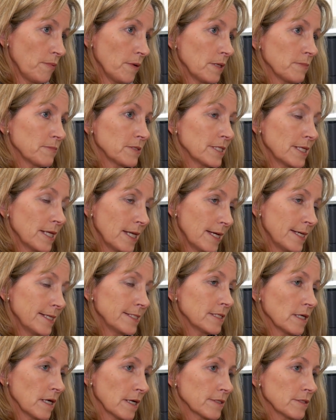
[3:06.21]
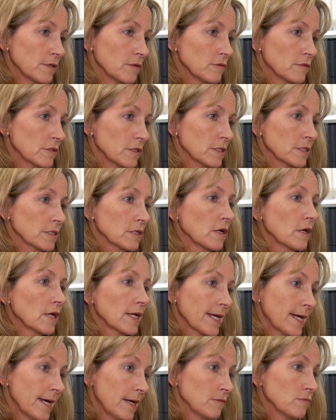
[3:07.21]
but delayed diagnosis
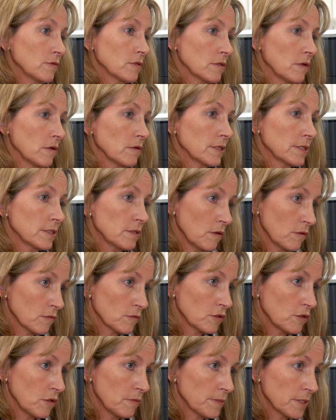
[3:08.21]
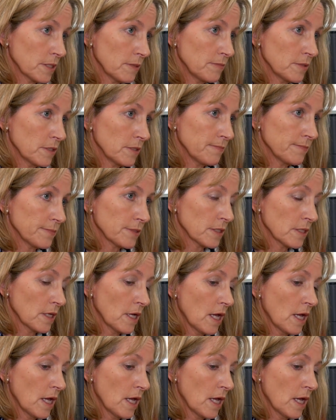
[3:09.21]
can result in long-term symptoms.